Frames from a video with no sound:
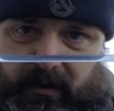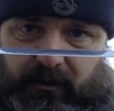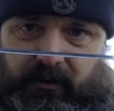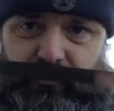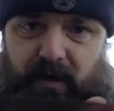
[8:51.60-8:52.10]

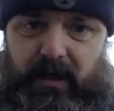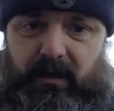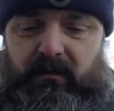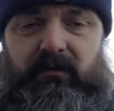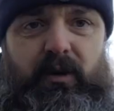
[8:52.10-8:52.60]
straight,
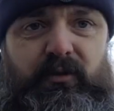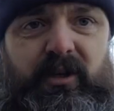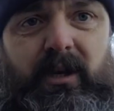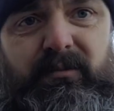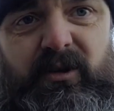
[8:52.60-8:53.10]
no
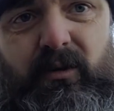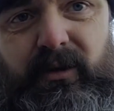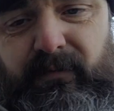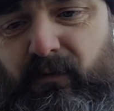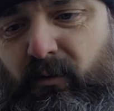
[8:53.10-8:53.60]
chips, no
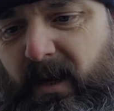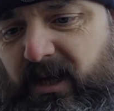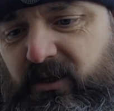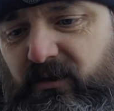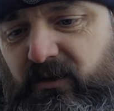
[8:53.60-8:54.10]

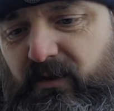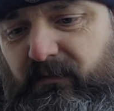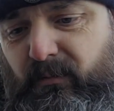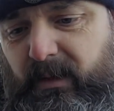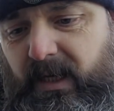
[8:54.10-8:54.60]
deformations of
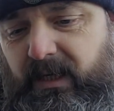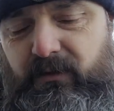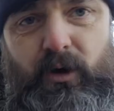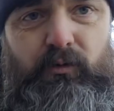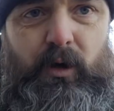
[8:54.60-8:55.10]
the blade,
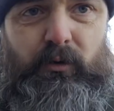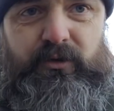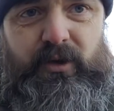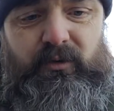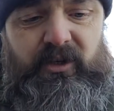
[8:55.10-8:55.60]
no
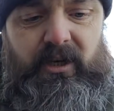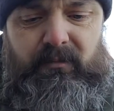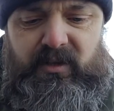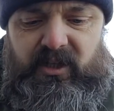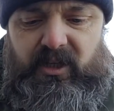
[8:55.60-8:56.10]
rolls, no
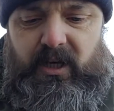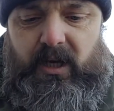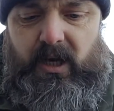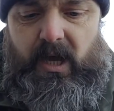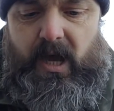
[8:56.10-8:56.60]
chips,
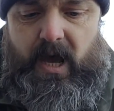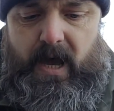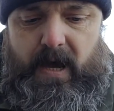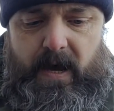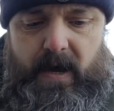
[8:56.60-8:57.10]

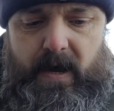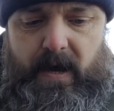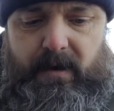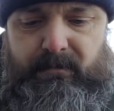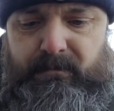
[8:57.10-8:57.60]

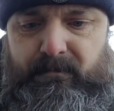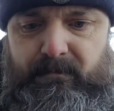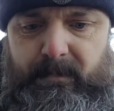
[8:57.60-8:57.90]
no